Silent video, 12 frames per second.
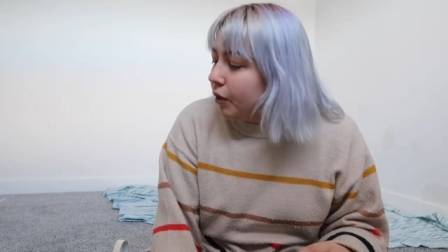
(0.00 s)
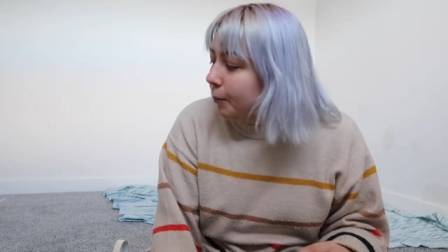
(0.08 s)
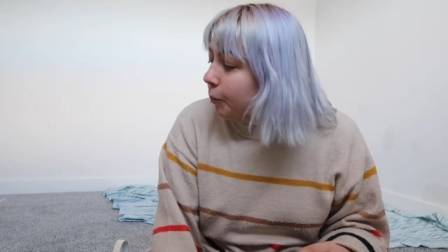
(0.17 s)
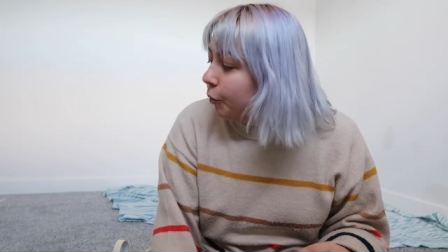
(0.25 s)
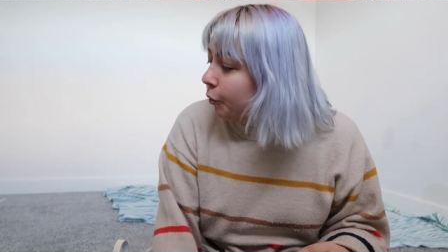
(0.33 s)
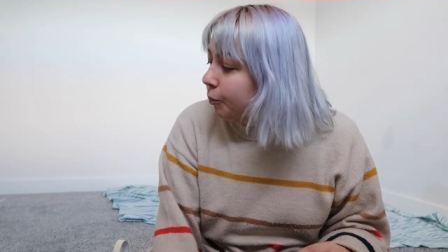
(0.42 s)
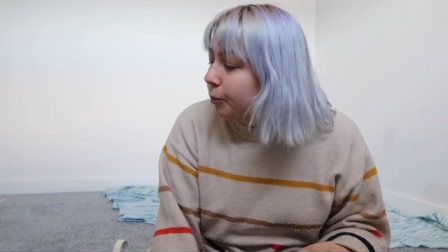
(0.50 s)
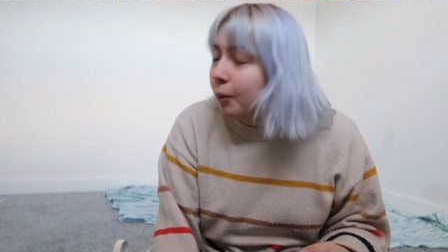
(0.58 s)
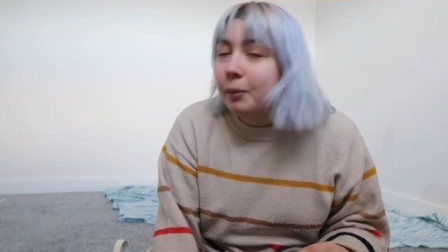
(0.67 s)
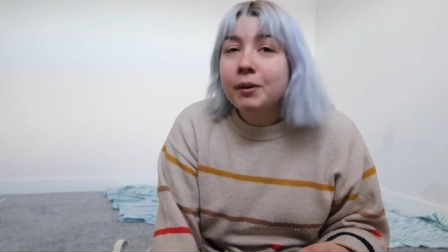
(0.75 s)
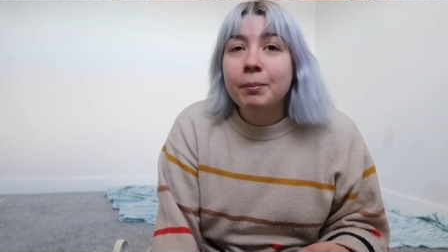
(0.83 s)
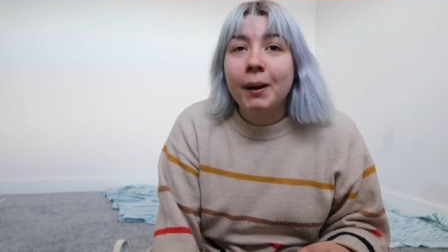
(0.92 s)
But
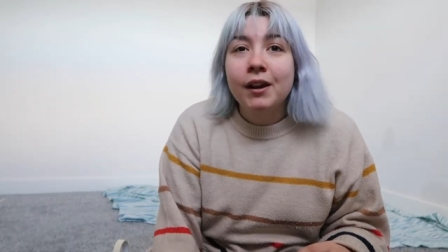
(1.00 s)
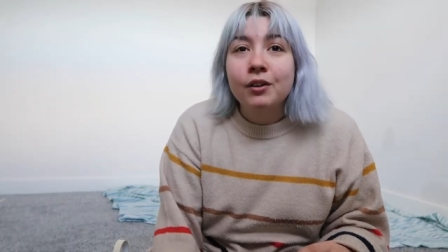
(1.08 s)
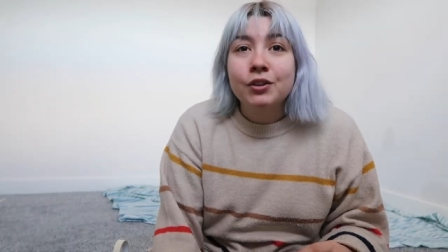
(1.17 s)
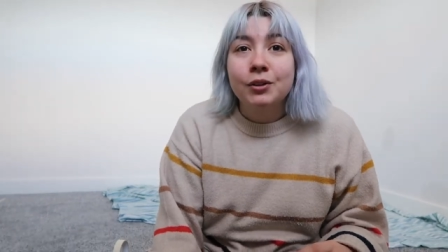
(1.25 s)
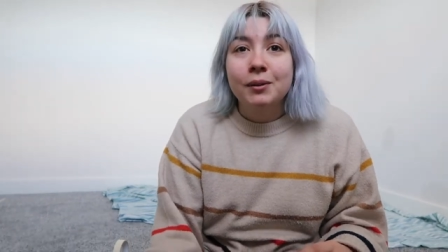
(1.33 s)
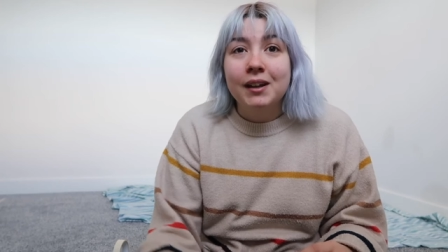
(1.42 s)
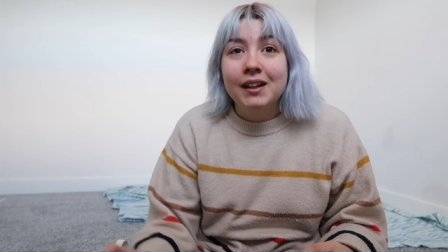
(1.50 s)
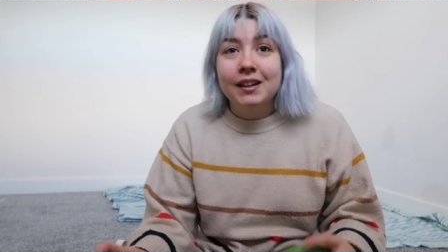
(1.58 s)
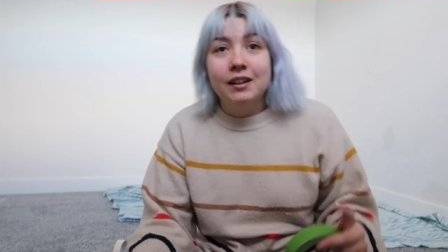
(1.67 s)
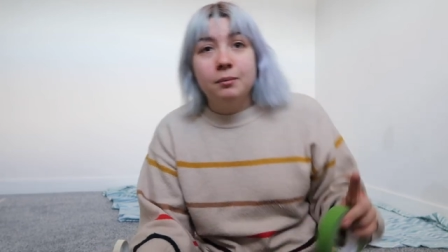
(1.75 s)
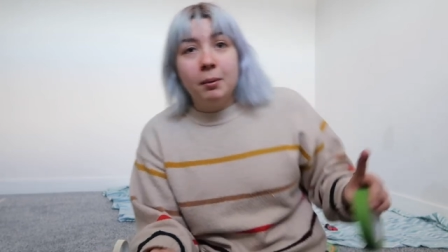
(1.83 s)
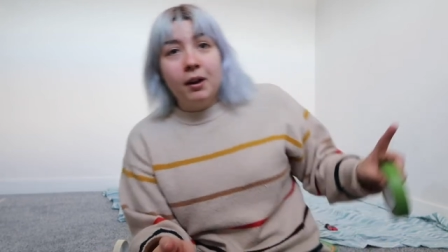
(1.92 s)
what we plan on doing
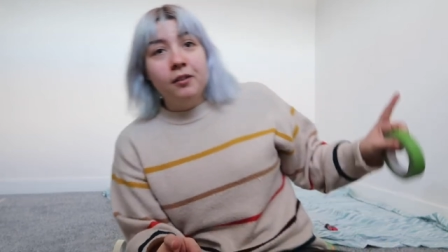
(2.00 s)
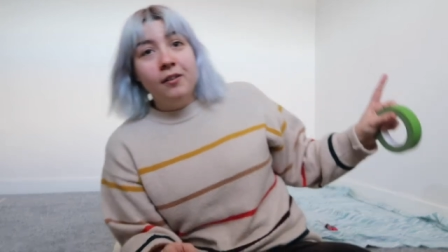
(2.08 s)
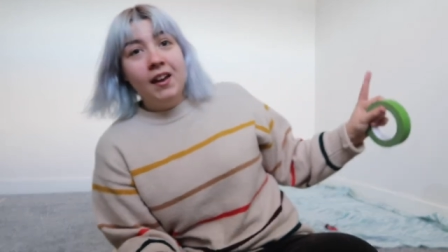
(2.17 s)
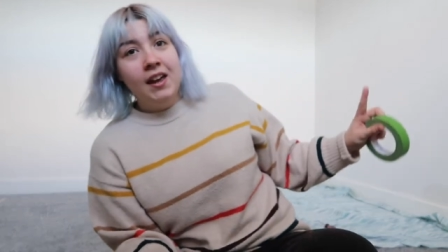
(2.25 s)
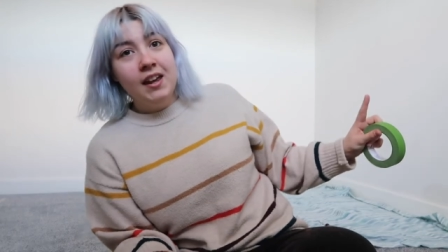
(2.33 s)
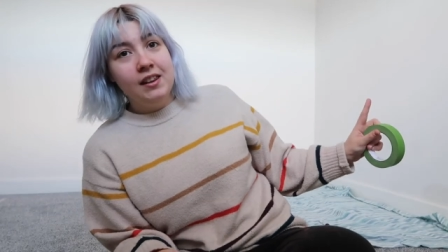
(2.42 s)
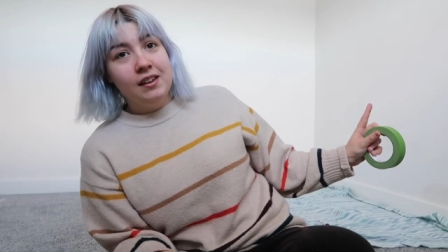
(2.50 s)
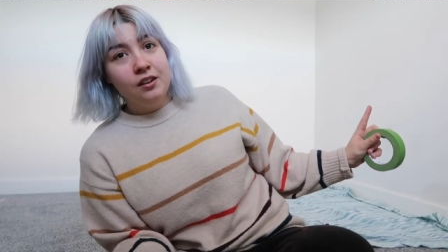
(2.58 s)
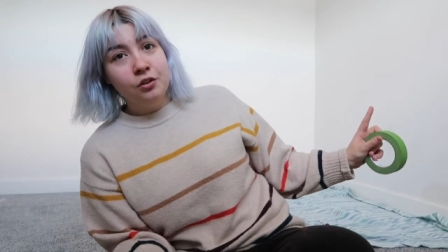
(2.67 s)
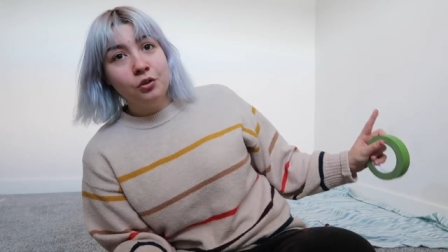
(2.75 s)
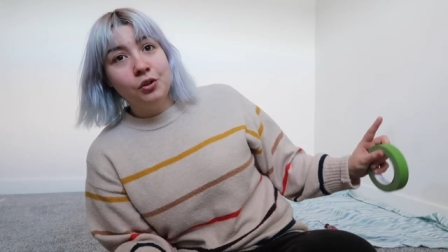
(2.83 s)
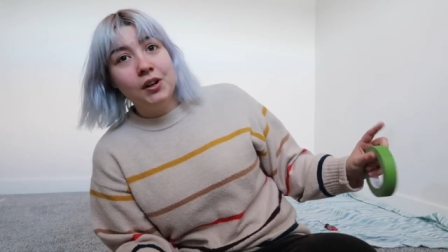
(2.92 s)
is both in
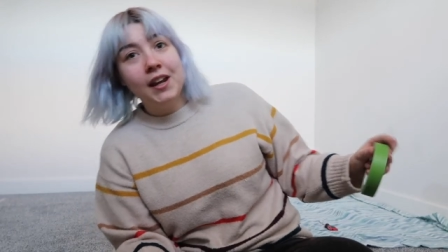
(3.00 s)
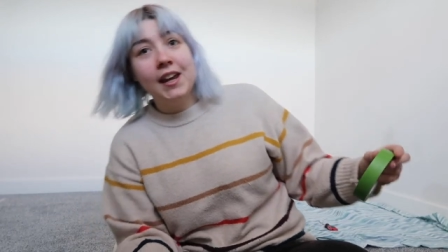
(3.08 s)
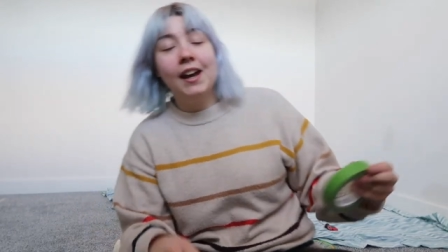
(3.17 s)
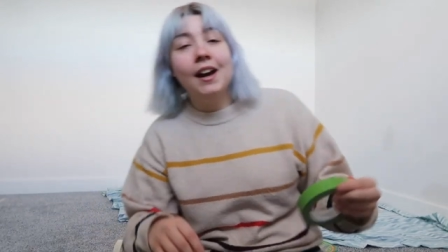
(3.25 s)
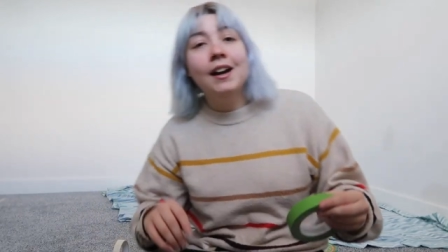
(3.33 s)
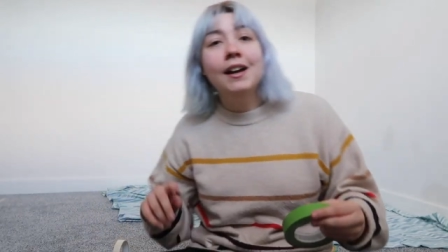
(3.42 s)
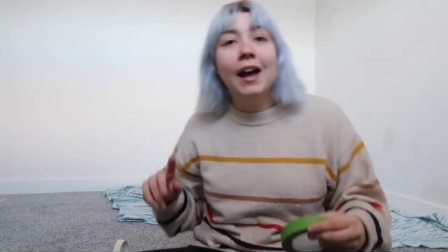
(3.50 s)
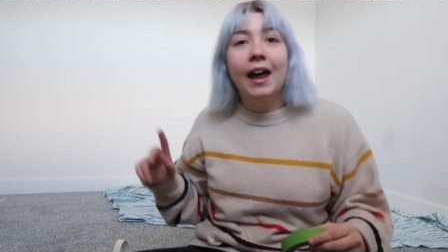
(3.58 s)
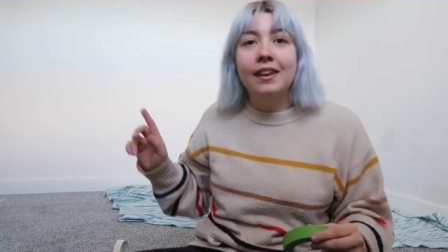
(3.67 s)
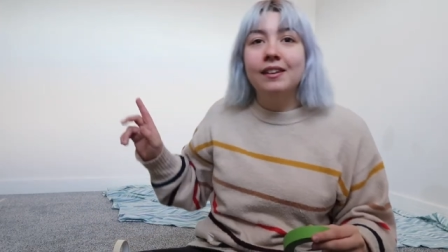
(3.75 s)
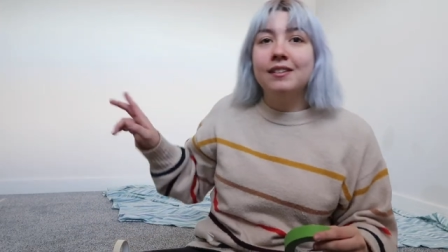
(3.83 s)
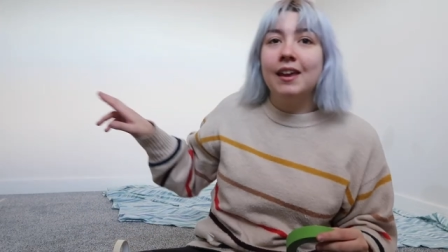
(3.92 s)
this corner here
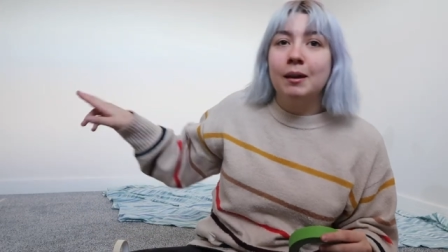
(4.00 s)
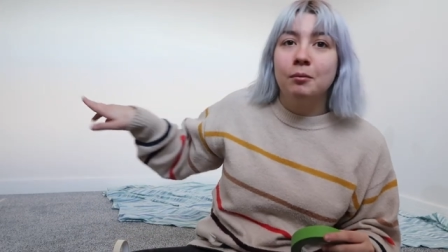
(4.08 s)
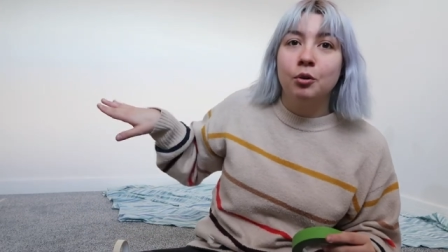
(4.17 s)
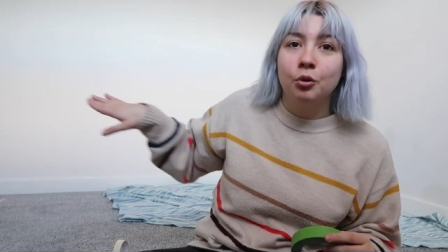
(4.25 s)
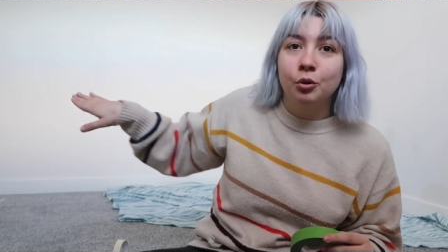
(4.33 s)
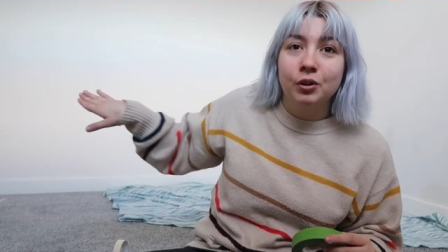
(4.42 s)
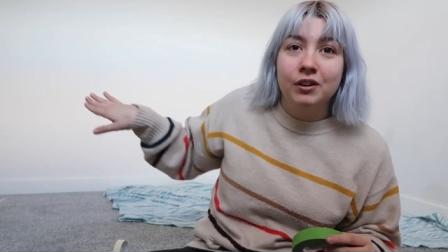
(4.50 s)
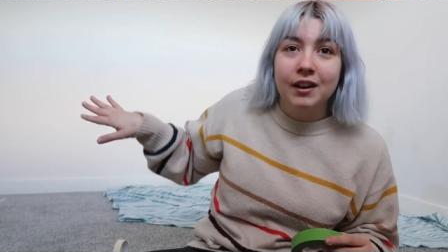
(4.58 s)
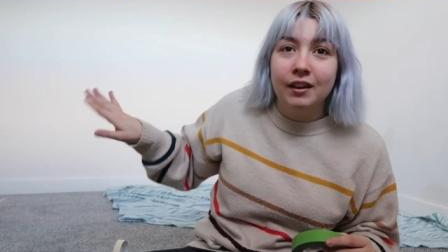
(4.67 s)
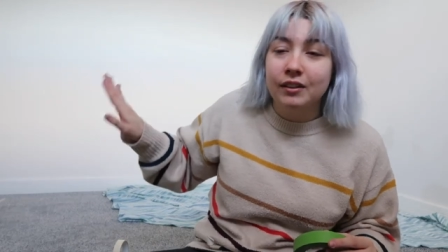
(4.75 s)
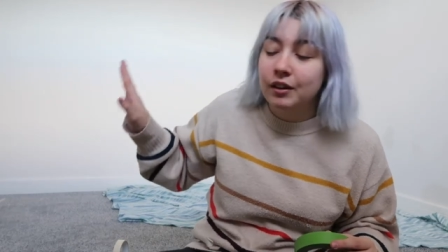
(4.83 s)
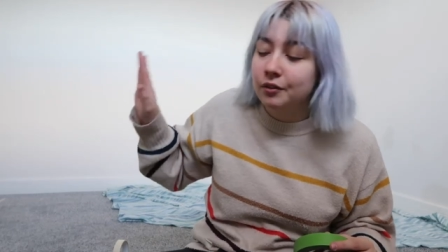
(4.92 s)
and the same corner
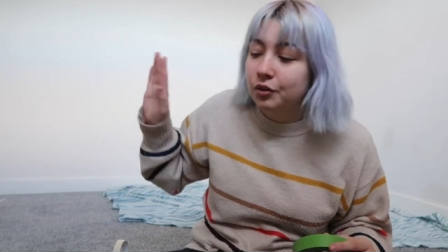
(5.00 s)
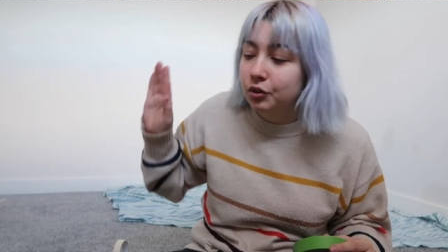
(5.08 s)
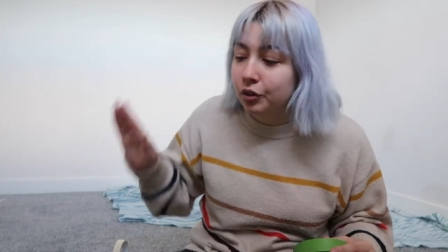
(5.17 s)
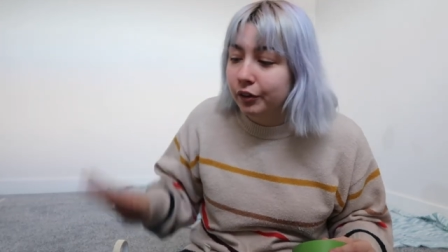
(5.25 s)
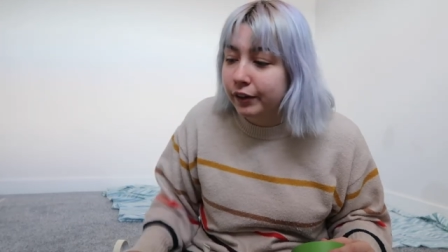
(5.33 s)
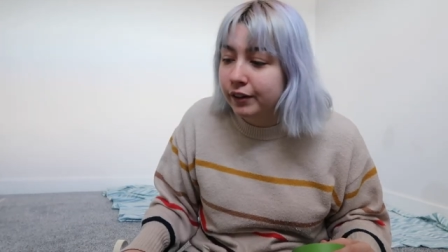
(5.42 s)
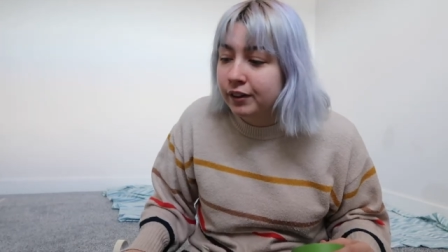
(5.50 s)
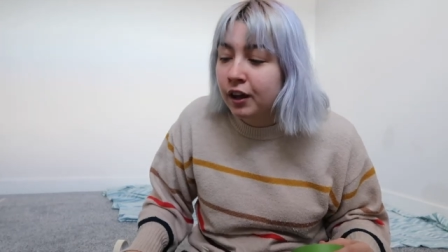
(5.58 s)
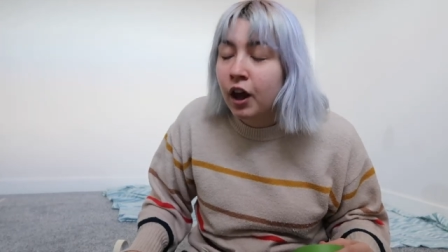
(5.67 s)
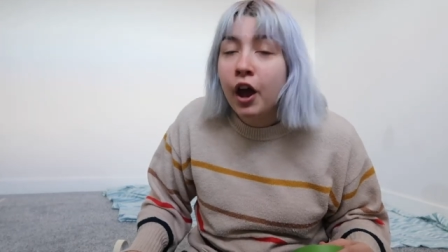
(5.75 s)
down the other side,